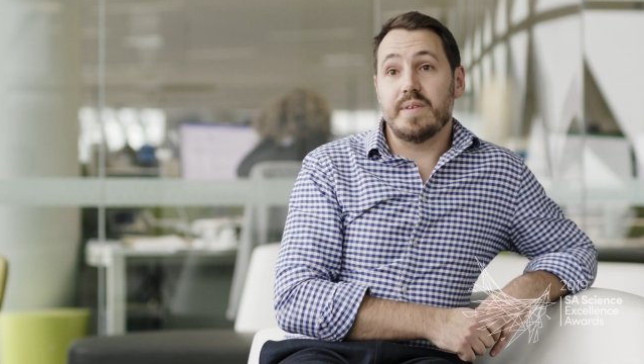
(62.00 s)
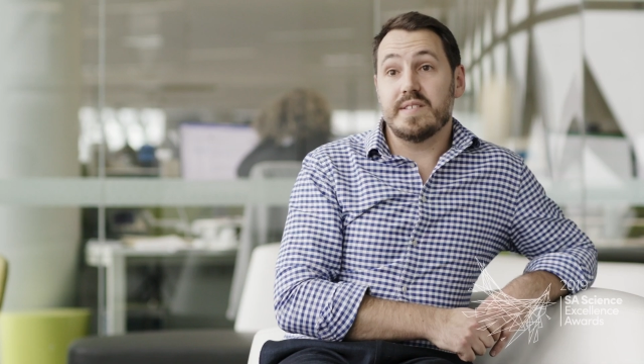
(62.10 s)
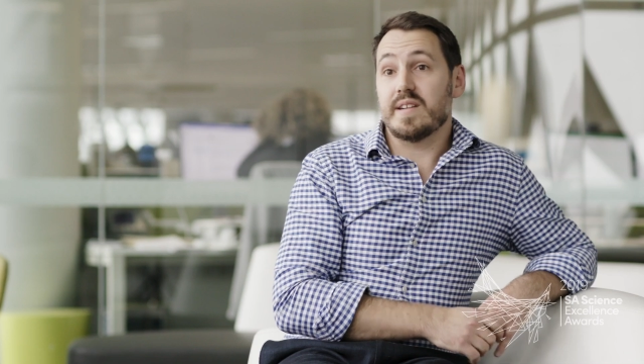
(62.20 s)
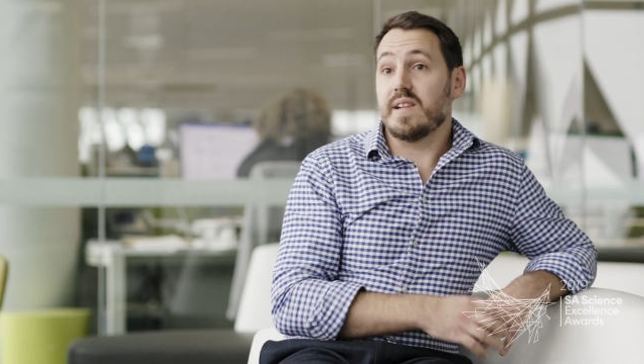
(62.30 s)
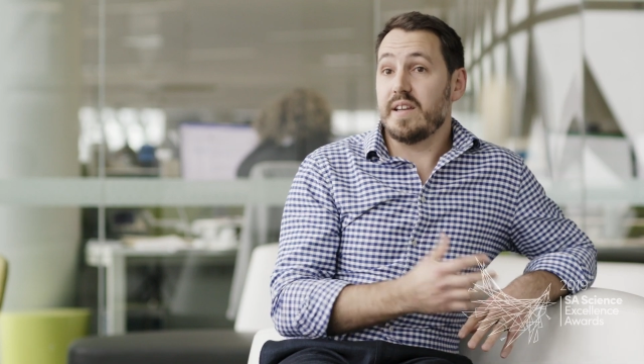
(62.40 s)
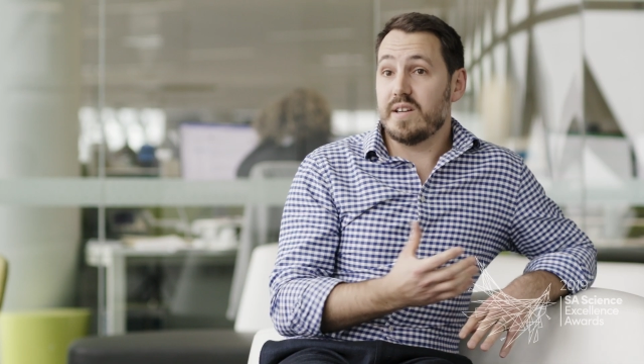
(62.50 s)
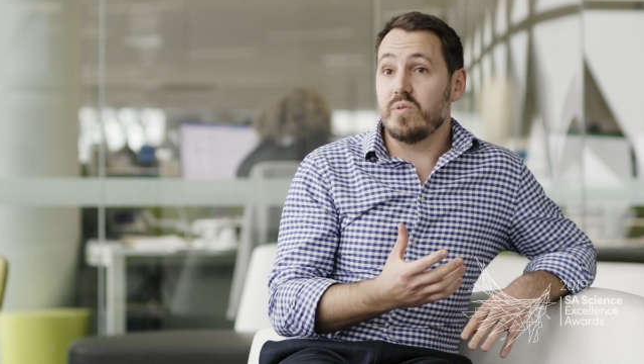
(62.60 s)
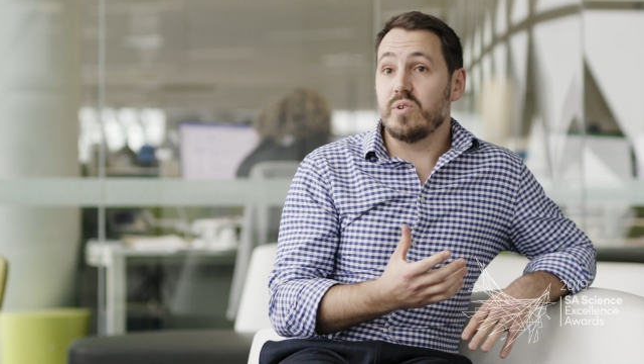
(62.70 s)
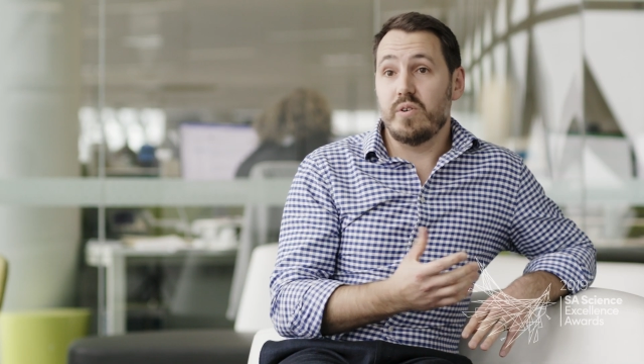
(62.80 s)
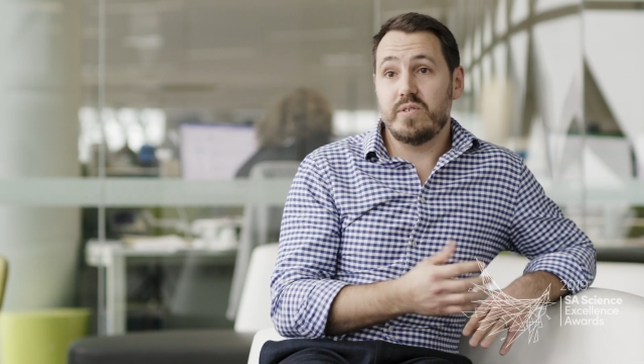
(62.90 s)
its
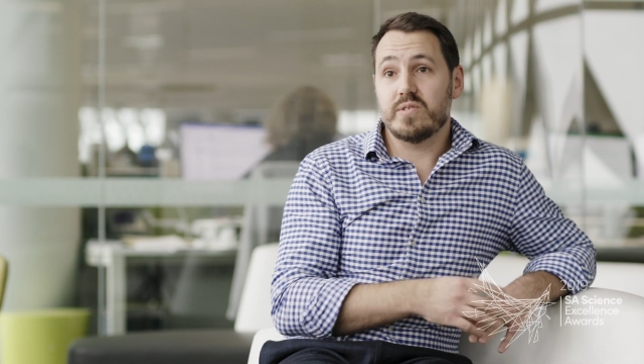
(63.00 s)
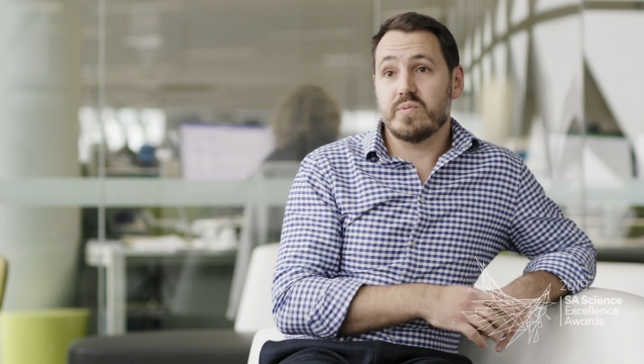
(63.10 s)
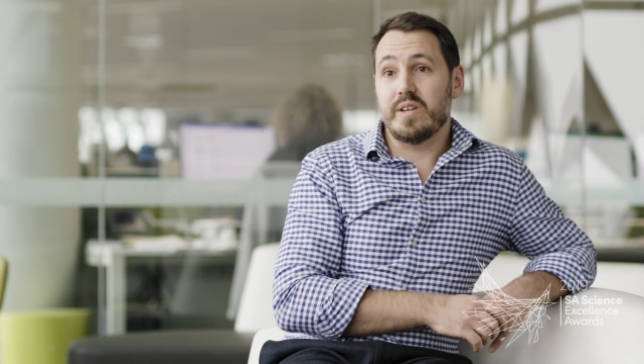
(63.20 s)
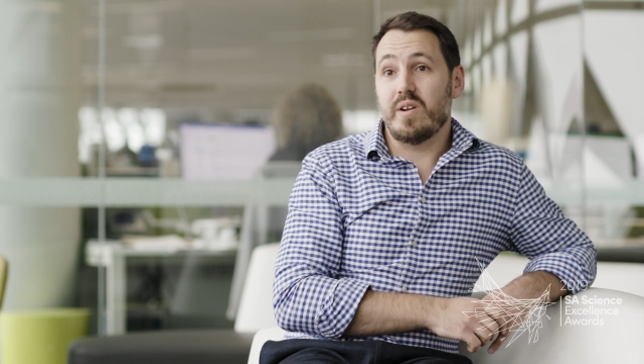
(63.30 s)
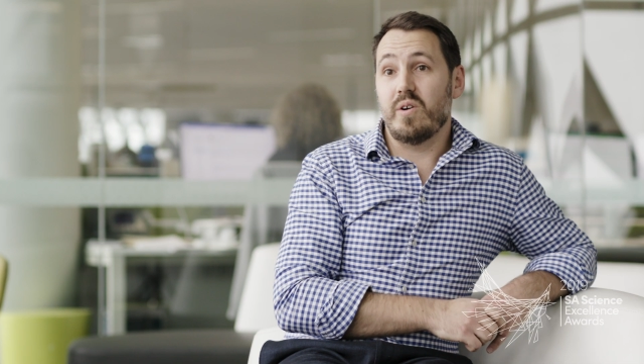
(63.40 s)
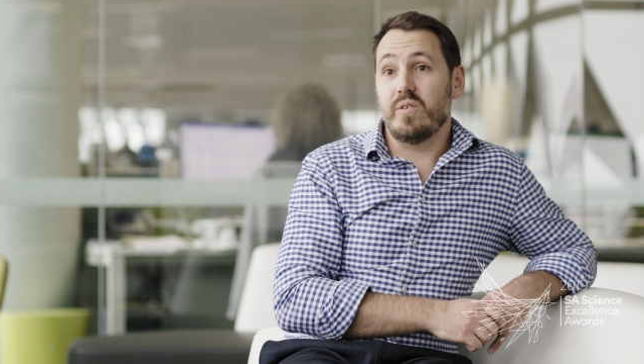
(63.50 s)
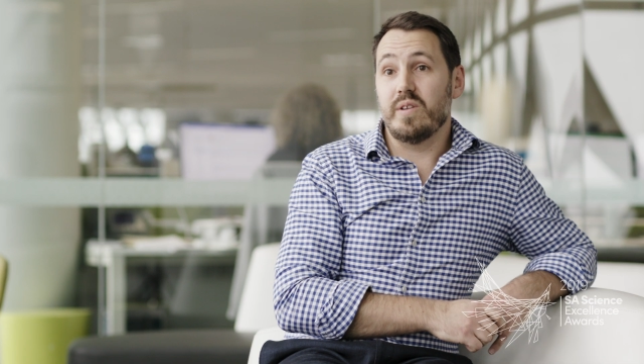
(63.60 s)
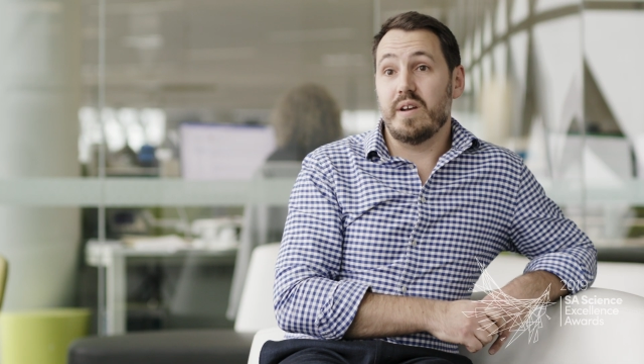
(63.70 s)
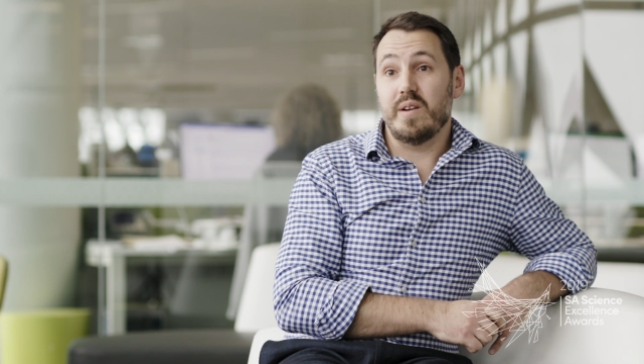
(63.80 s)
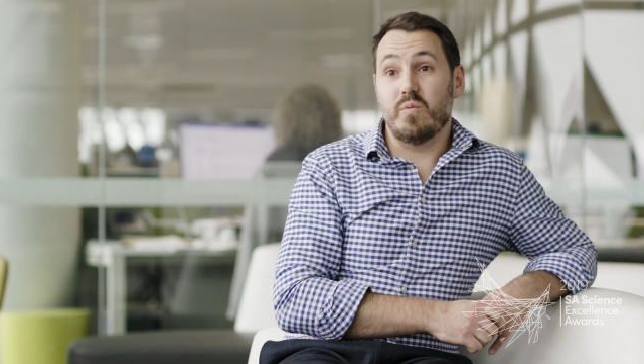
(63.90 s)
clinical use, we know
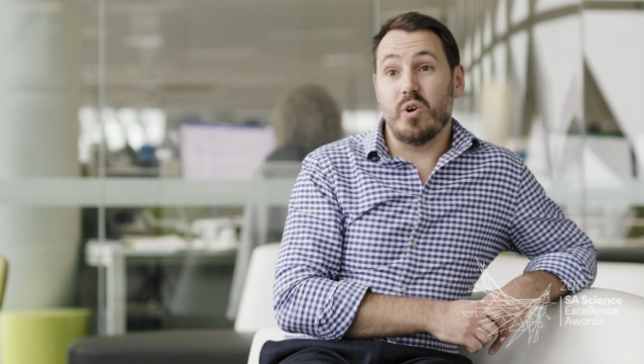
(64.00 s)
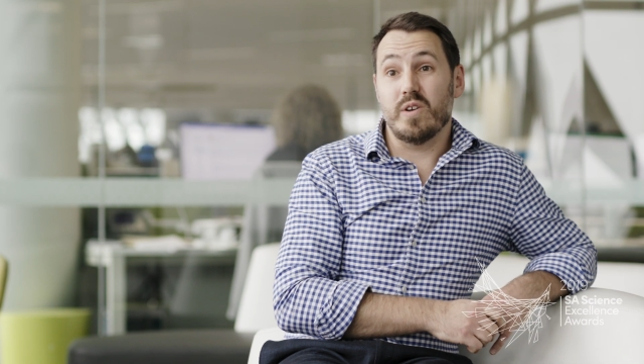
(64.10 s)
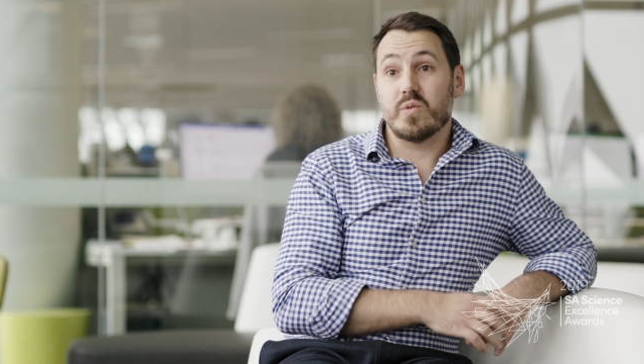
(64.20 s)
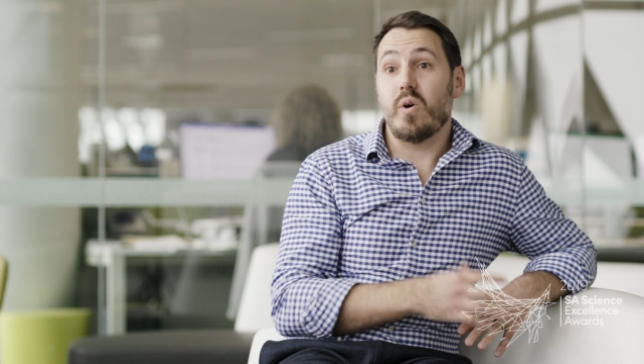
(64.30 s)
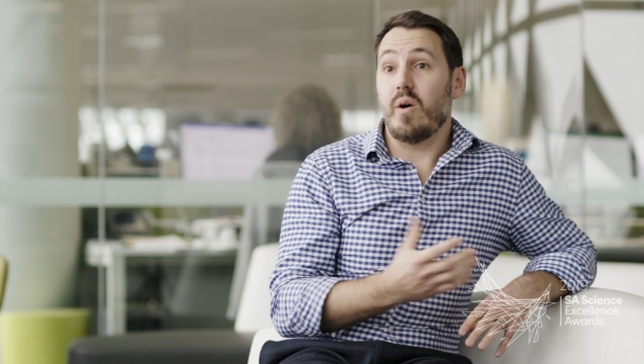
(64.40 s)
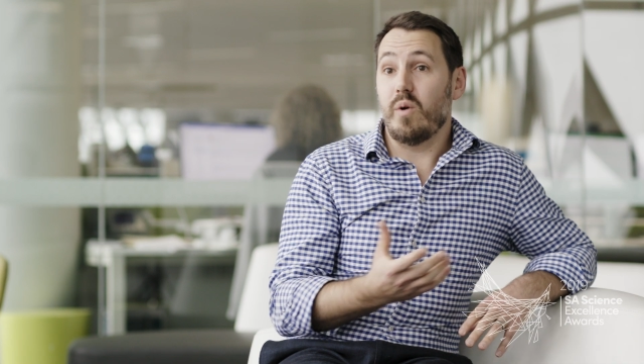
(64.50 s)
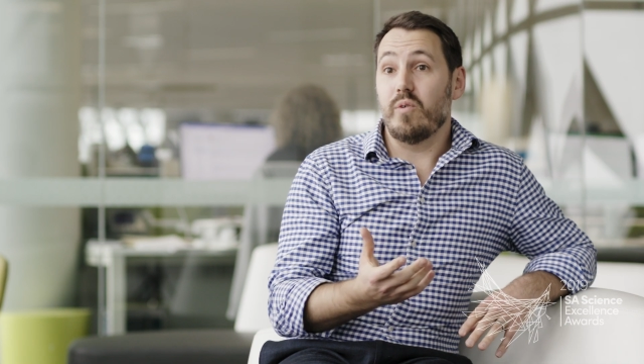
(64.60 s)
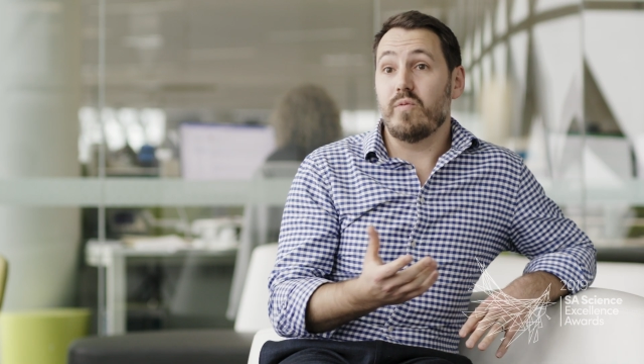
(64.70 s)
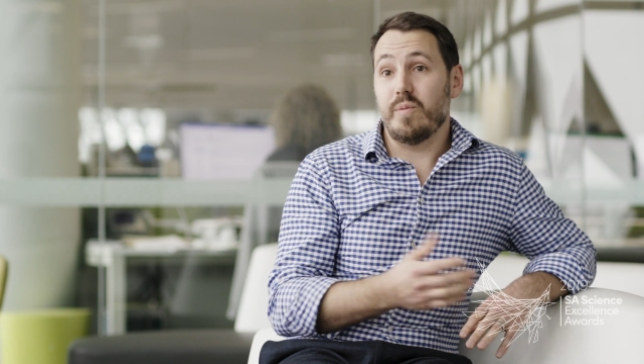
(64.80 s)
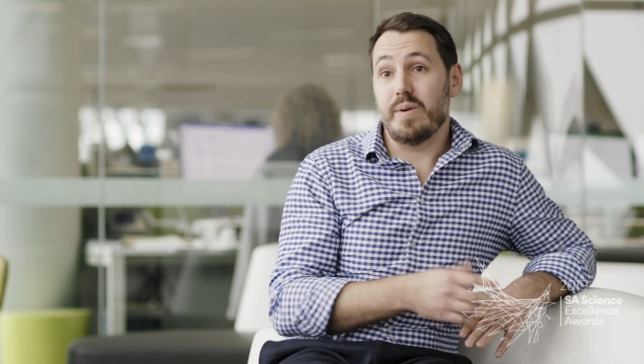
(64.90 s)
that it works quite well for